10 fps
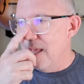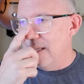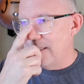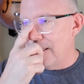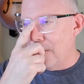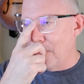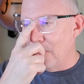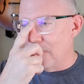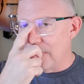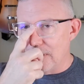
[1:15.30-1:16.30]

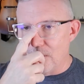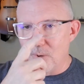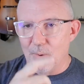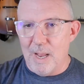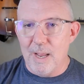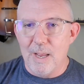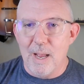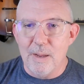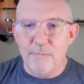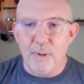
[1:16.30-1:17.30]
So
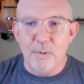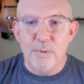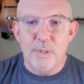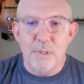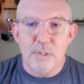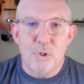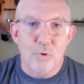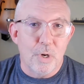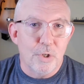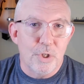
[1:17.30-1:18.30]
I followed the
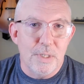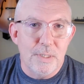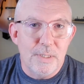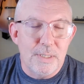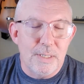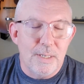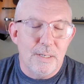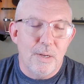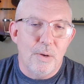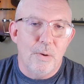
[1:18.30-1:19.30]
instructions,
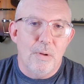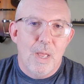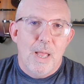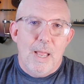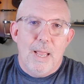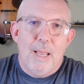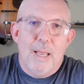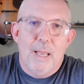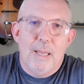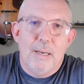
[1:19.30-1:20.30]

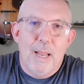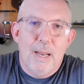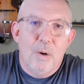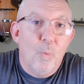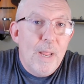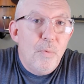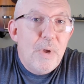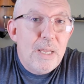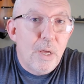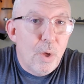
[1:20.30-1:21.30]
and away
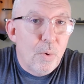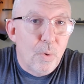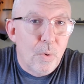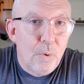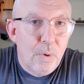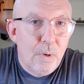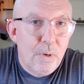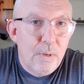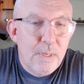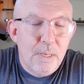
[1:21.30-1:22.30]
we go.
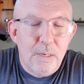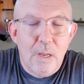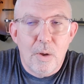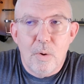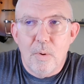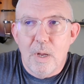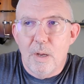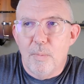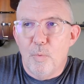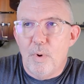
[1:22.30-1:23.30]

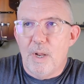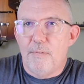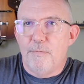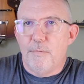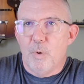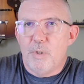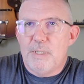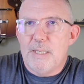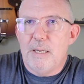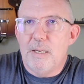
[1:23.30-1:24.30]
When I
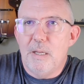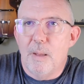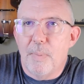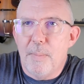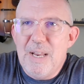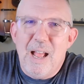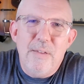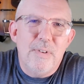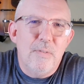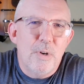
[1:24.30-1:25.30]
first set it up,
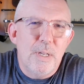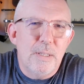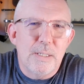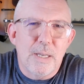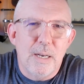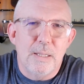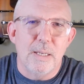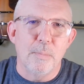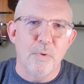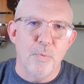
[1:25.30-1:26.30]
I've never done this kind of
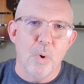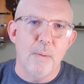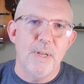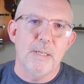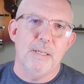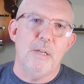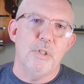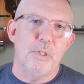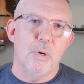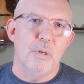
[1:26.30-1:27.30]
thing before. Because I
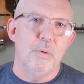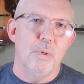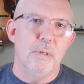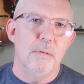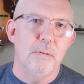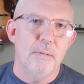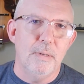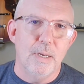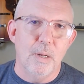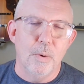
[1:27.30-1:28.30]
just started doing,
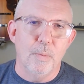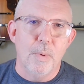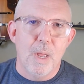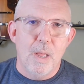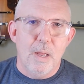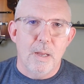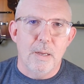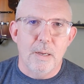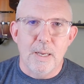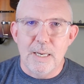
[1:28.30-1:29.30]
an
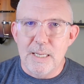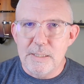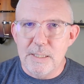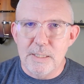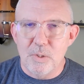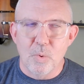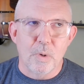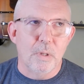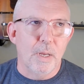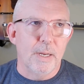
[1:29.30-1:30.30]
Etsy
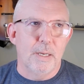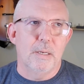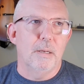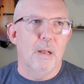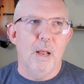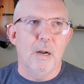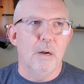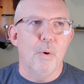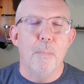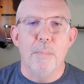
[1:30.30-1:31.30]
store like, I
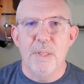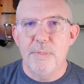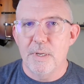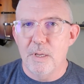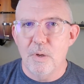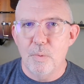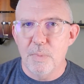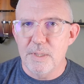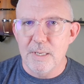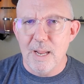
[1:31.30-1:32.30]
don't know, month
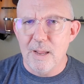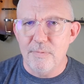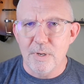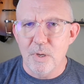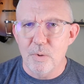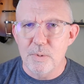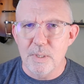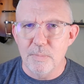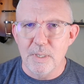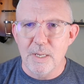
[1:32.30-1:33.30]
and a half ago,
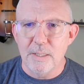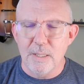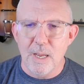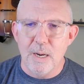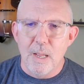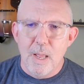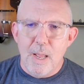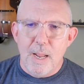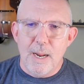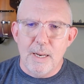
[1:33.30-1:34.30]
something like that.
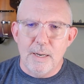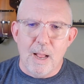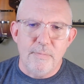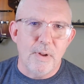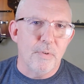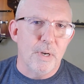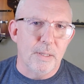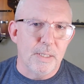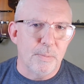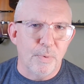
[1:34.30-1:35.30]
And I've never
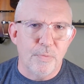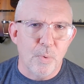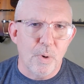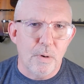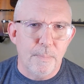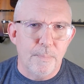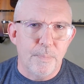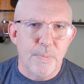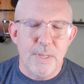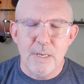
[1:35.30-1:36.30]
done this before,
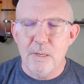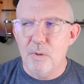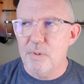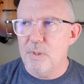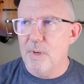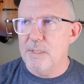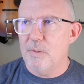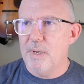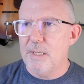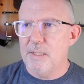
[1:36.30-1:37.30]

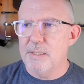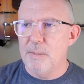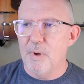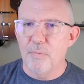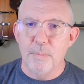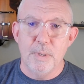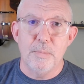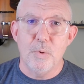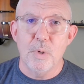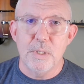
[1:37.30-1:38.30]
so I get this email from
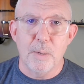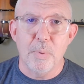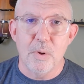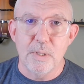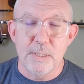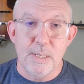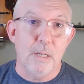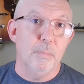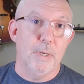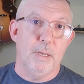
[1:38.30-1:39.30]
them. Do you want to take part in the
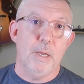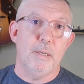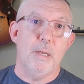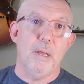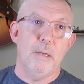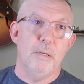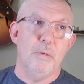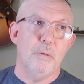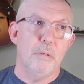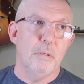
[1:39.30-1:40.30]
sale? I'm like, heck yeah,
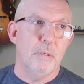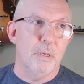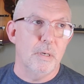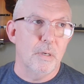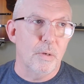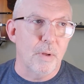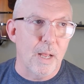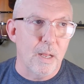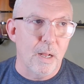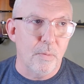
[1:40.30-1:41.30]
dude.
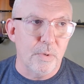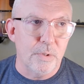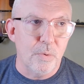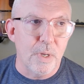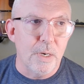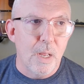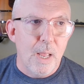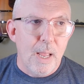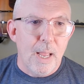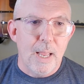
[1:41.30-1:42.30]
I will do it.
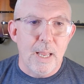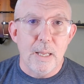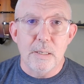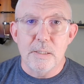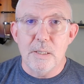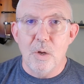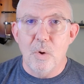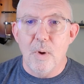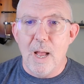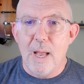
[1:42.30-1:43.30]
And
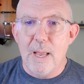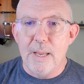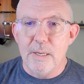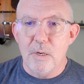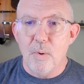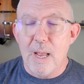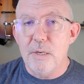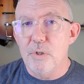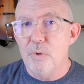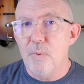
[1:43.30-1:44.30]
so I
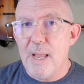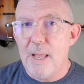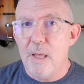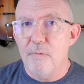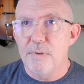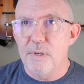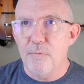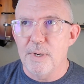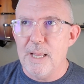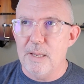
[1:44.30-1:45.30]
do have
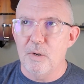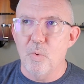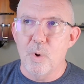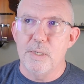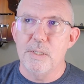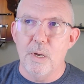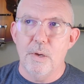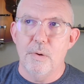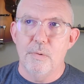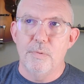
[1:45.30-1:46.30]
different categories
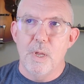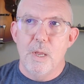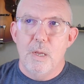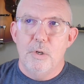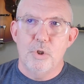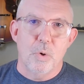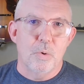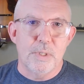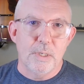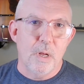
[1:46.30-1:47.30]
of
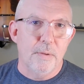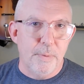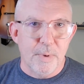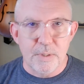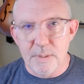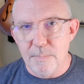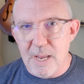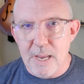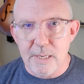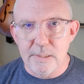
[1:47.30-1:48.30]
shirts and coffee mugs and
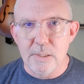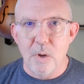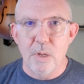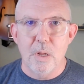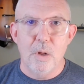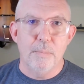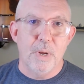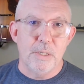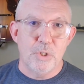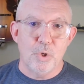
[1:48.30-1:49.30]
bags on
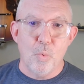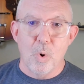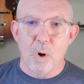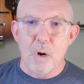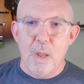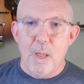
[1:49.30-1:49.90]
my store.